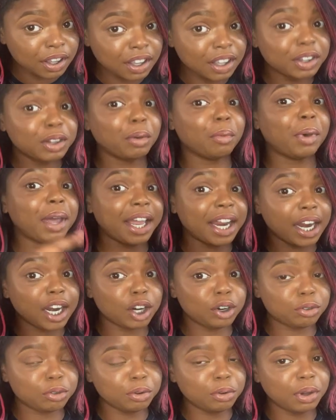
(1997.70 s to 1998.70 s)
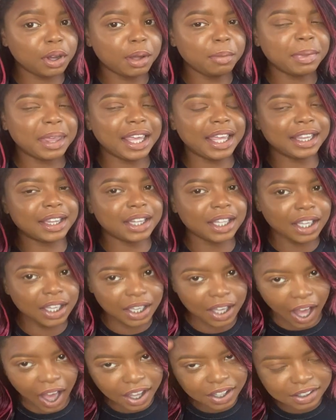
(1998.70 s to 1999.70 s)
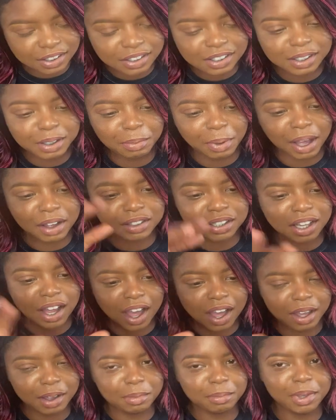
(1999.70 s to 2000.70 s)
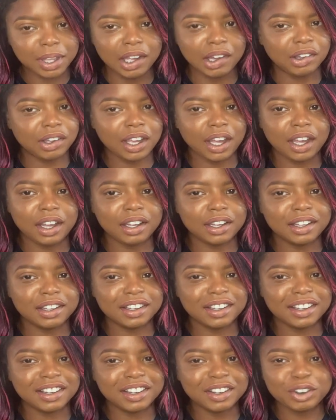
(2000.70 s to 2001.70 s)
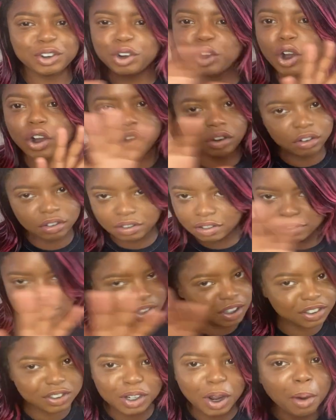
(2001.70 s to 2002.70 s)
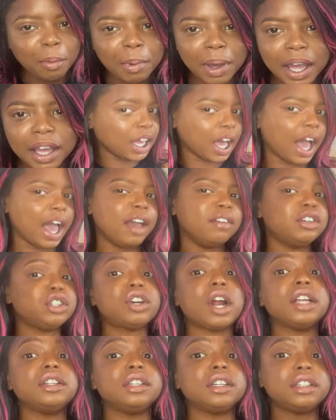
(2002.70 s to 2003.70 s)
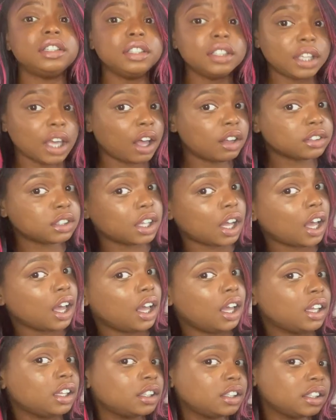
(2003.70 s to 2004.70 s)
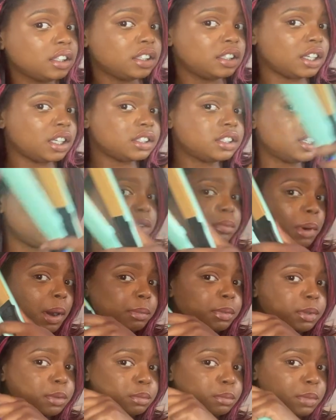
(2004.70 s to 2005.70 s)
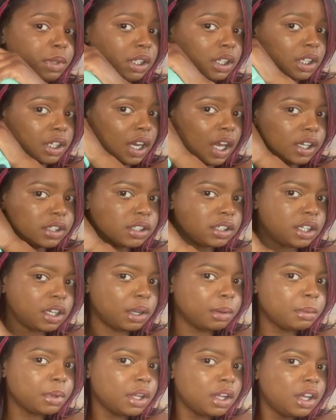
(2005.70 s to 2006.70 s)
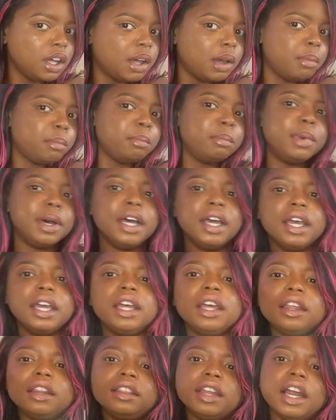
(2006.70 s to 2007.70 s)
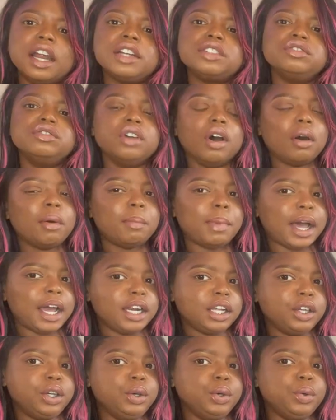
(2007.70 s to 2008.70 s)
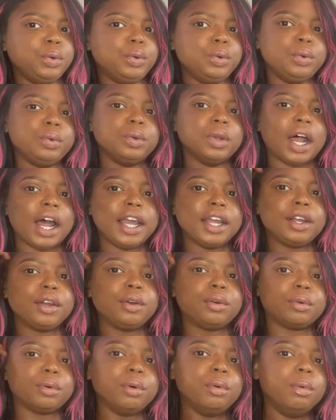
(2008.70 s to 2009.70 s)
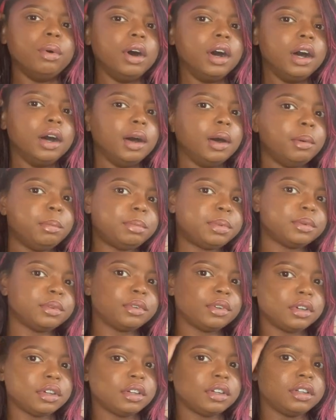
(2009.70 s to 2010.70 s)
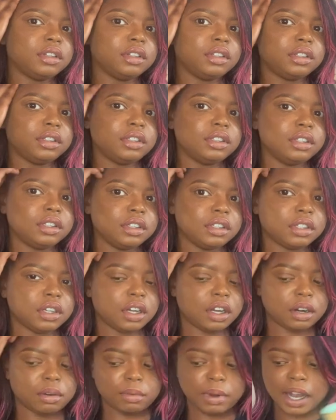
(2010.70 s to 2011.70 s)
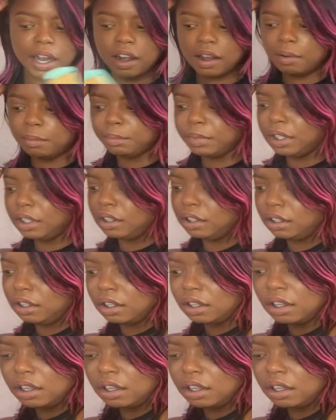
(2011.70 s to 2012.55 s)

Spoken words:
the way I grew up and think I can sleep outside and be okay. No, there's nobody. I haven't tried to cook outside. That's probably be the next step. But there's nobody who, like, grew up around me